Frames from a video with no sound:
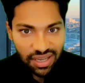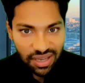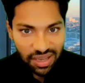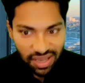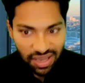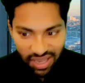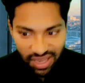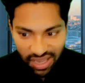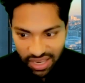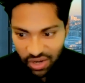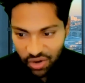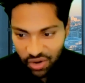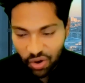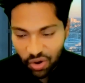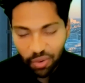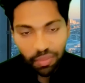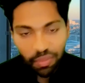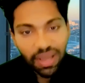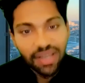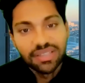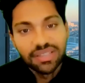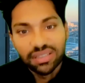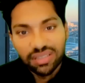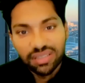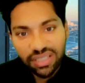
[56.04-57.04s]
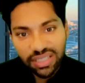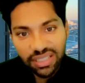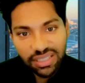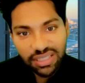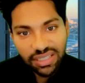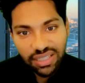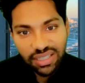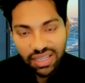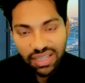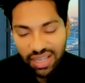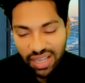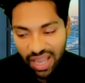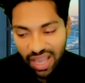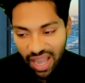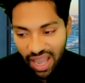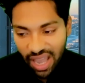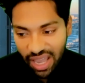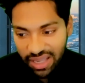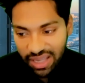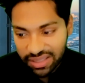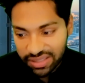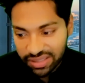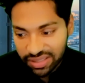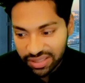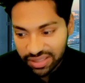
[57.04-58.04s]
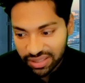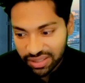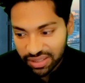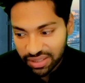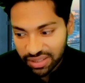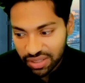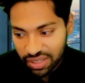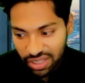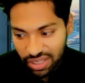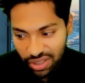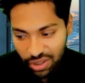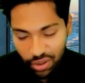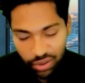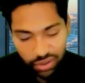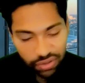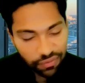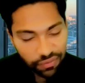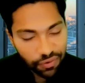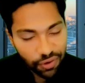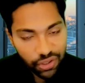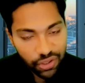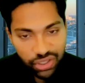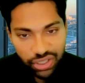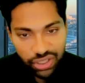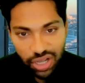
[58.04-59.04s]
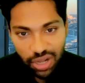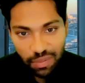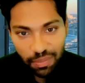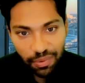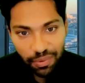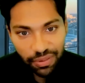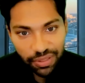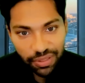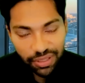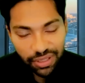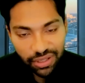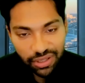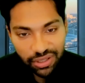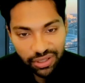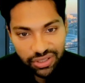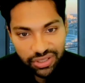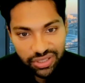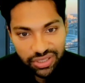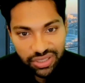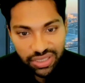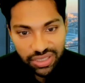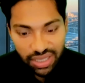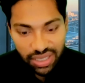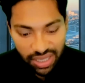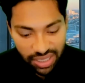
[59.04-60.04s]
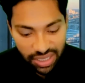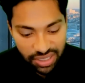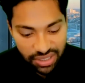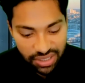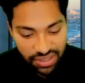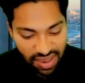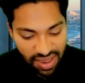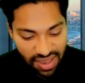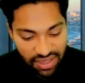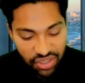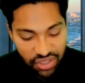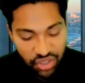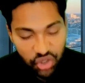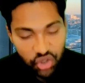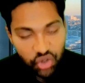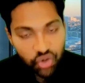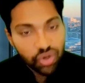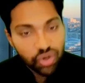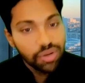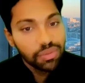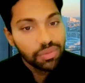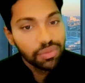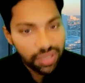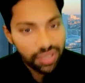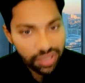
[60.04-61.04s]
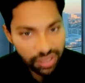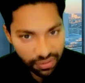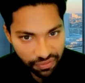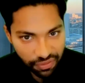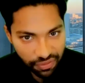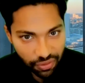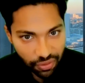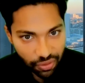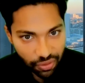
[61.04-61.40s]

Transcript: incrementally. And those first couple years is extremely difficult,